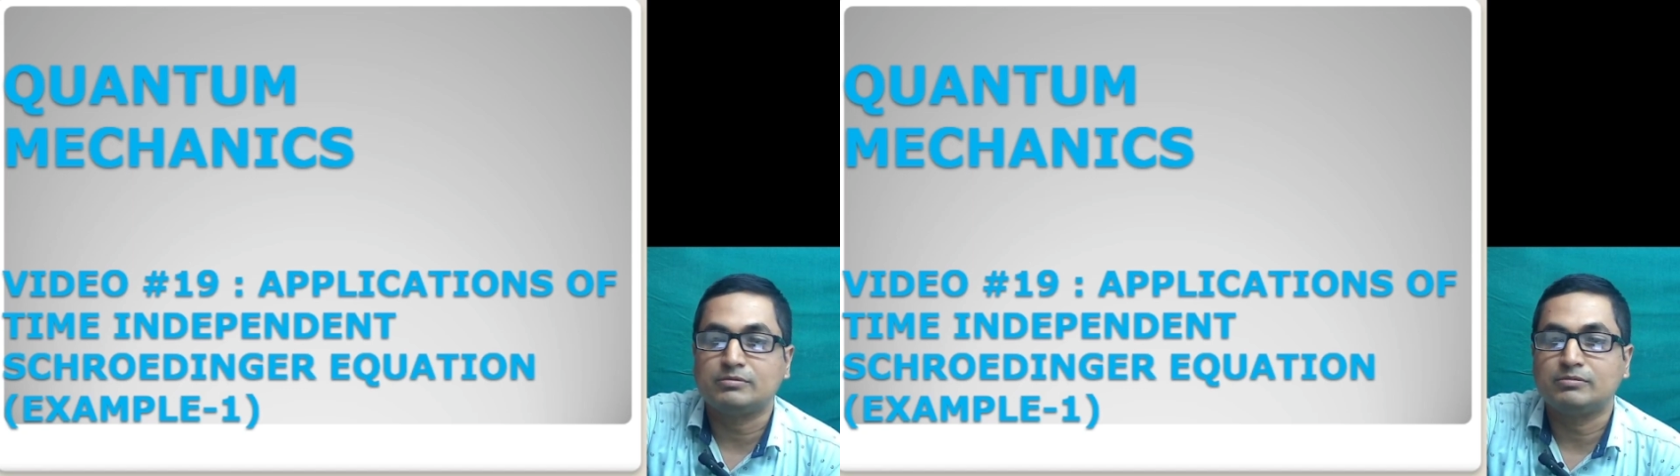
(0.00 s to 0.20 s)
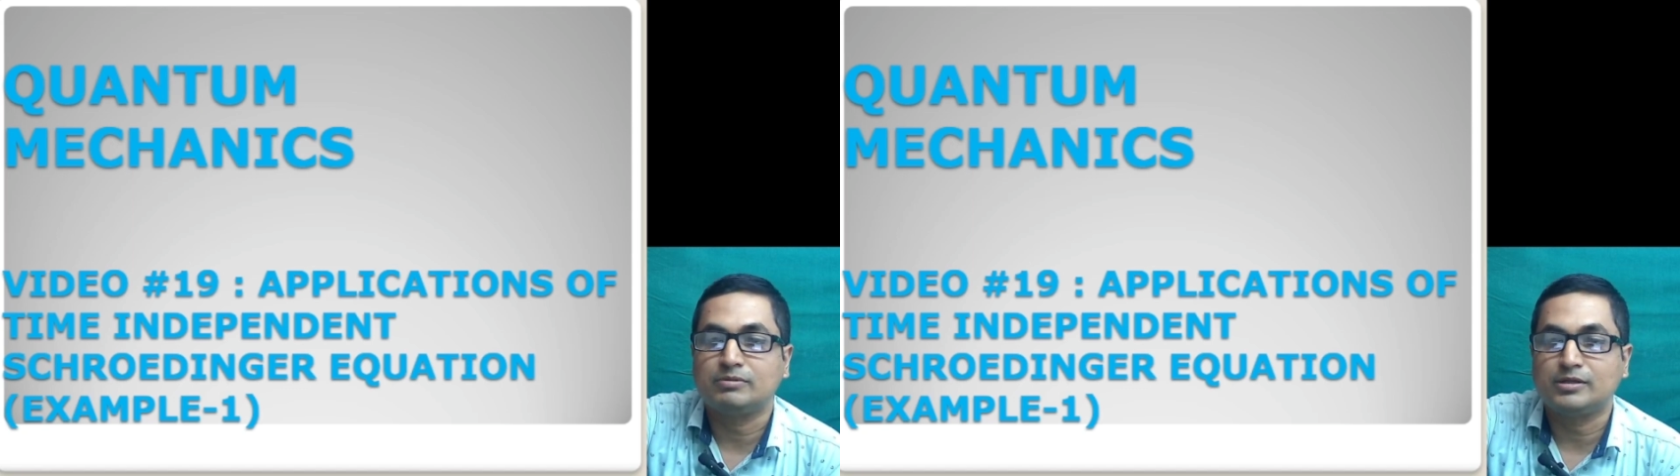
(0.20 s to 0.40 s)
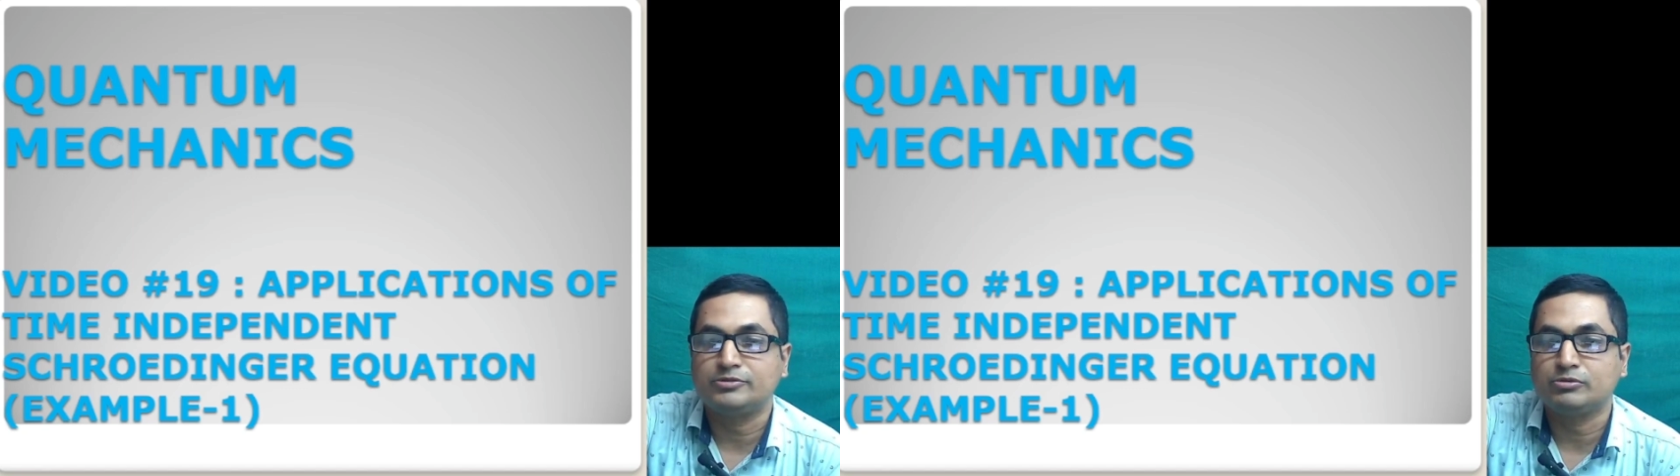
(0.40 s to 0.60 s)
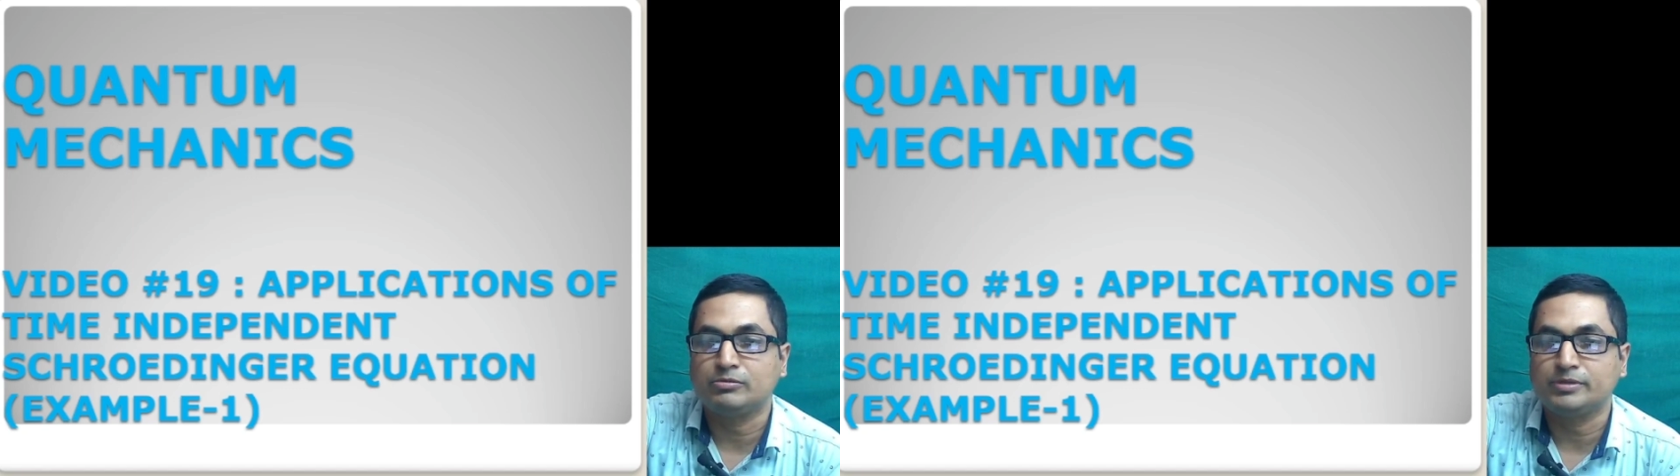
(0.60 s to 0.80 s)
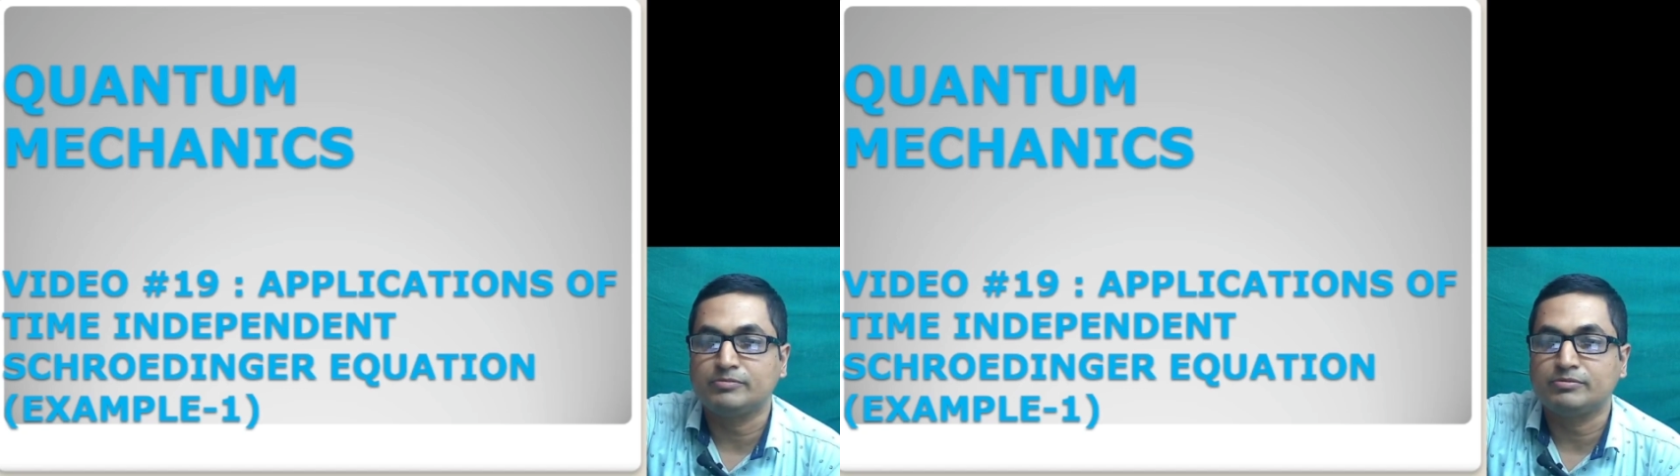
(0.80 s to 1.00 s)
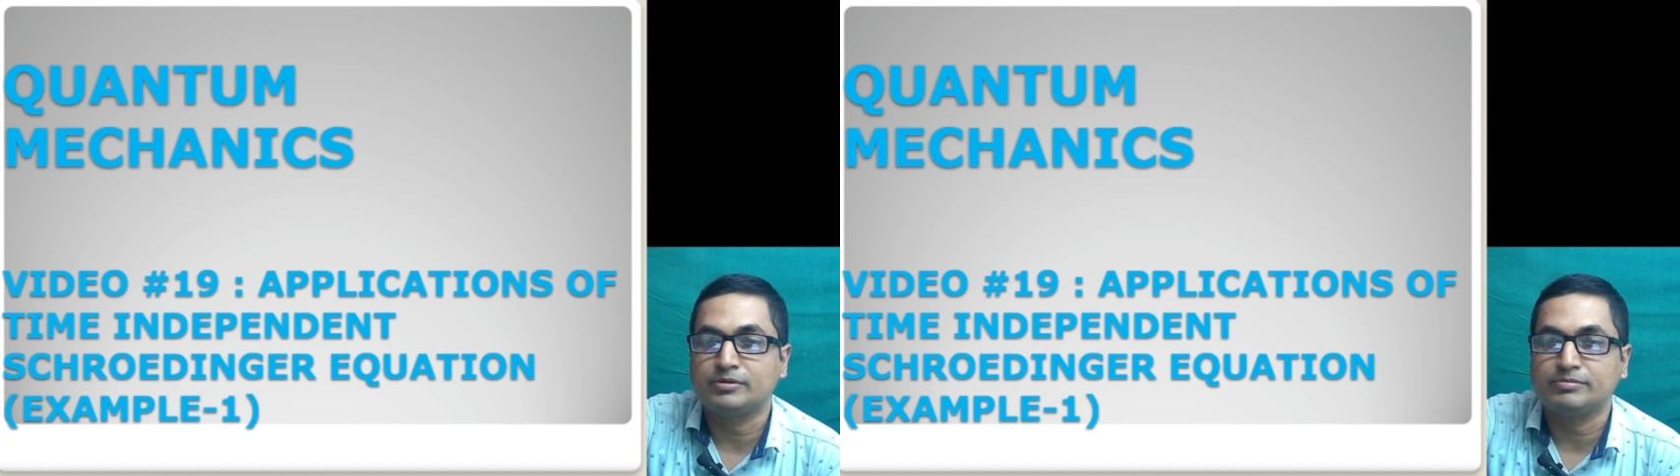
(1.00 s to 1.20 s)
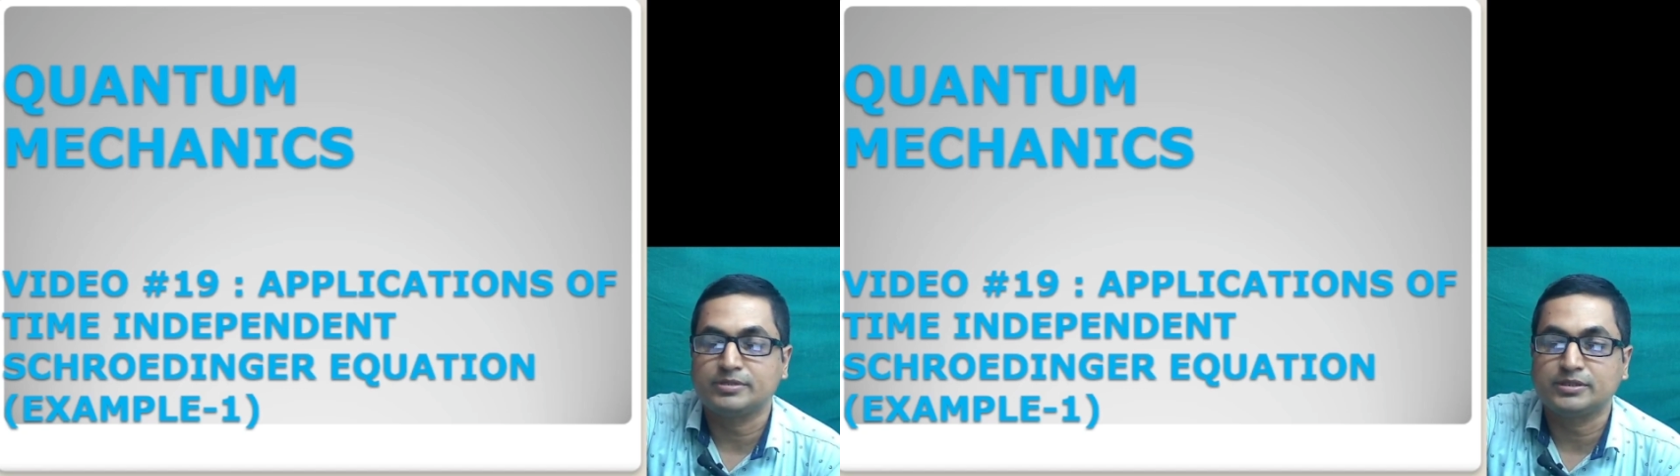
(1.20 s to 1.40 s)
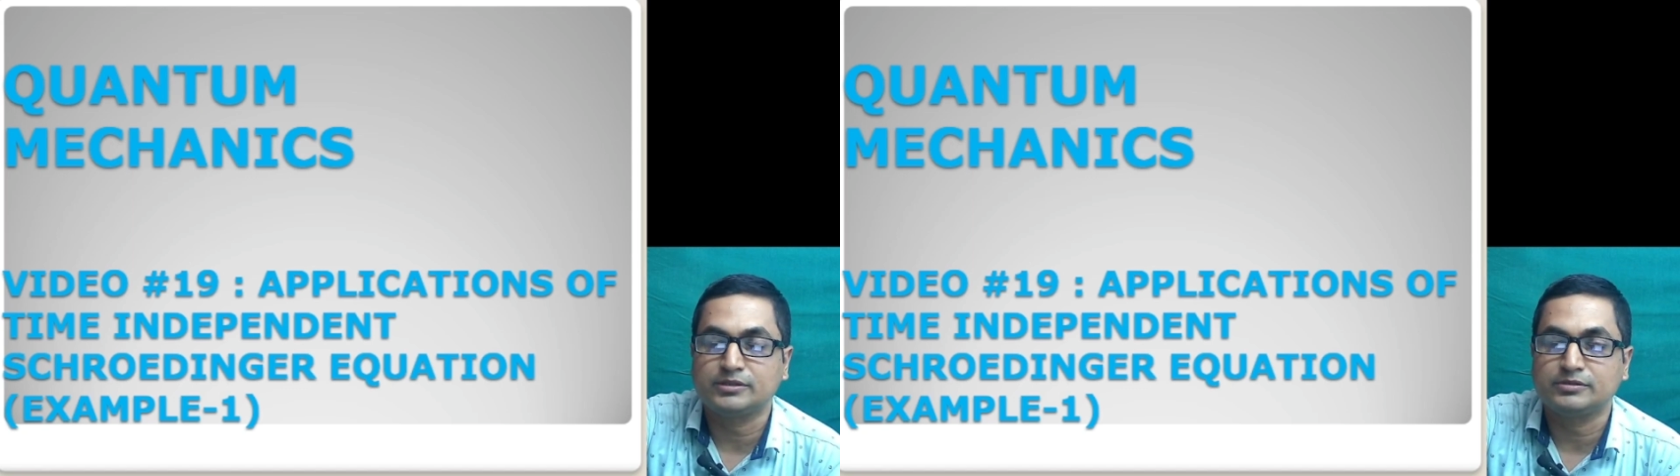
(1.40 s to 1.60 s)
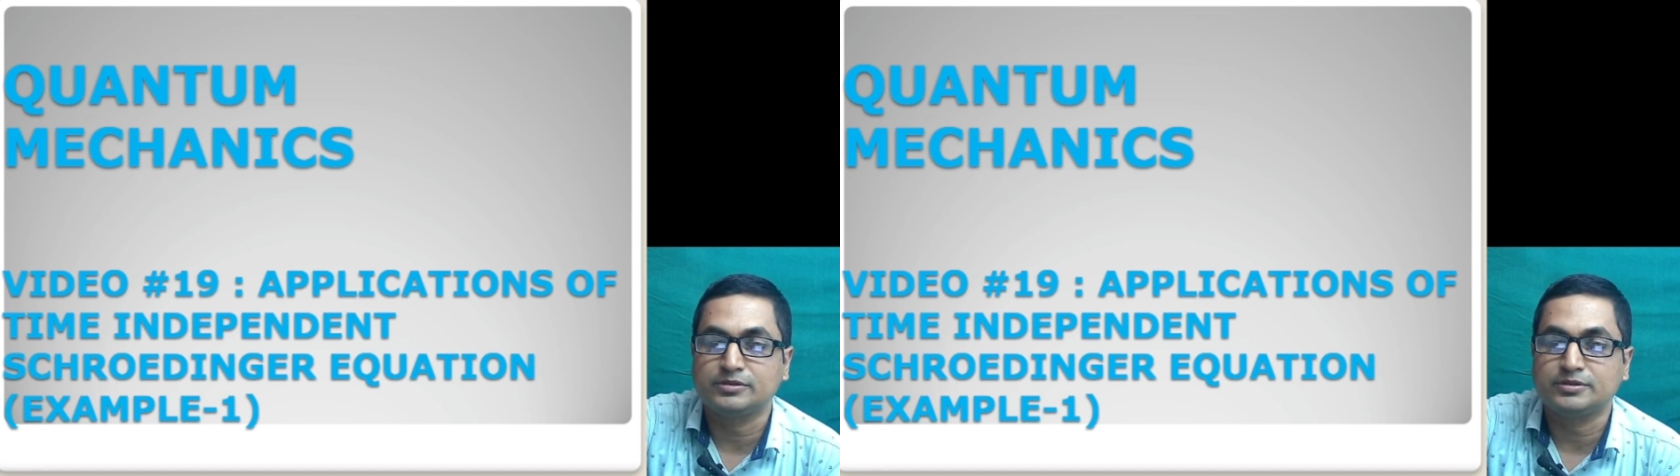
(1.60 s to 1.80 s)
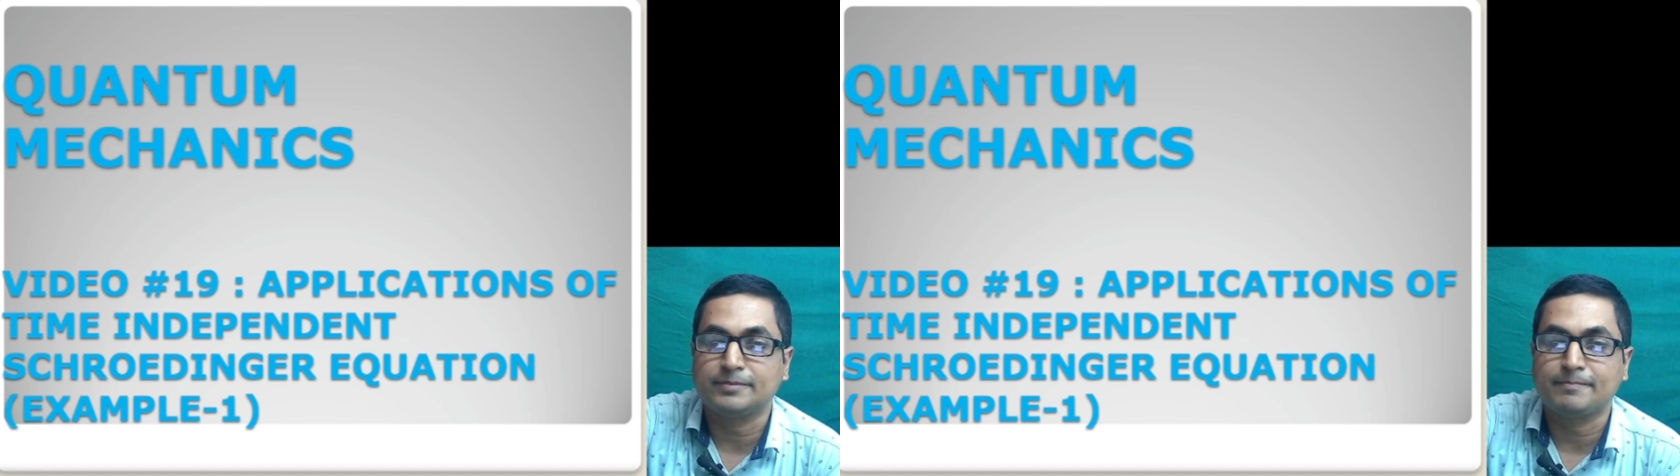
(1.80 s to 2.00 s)
while solving for a physical
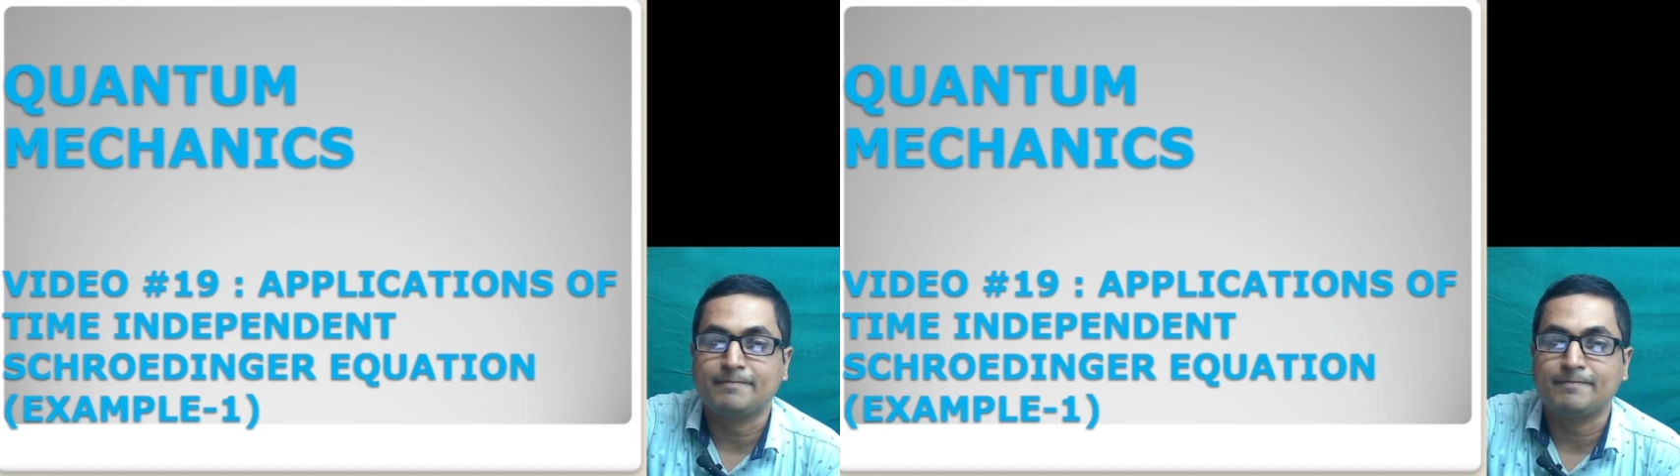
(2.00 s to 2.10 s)
system.